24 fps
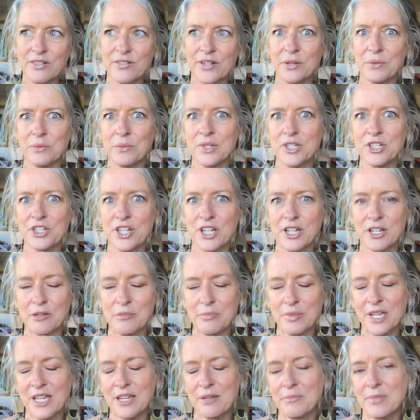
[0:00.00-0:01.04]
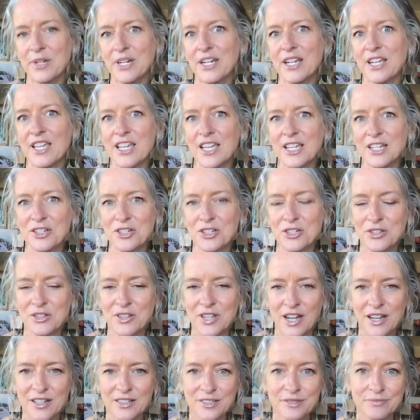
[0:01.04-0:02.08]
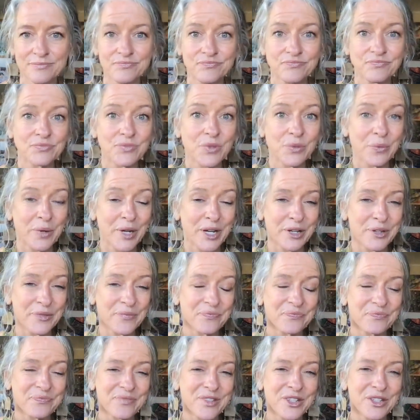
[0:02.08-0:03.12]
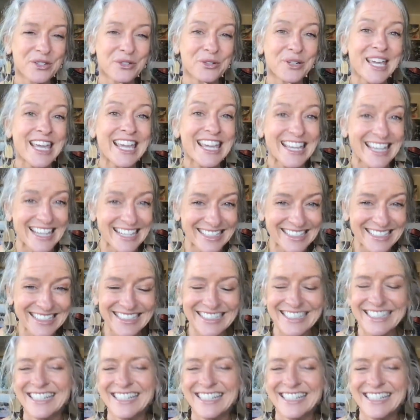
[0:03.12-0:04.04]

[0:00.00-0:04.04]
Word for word: I wish I could paint, but I can't do that. Well, you can.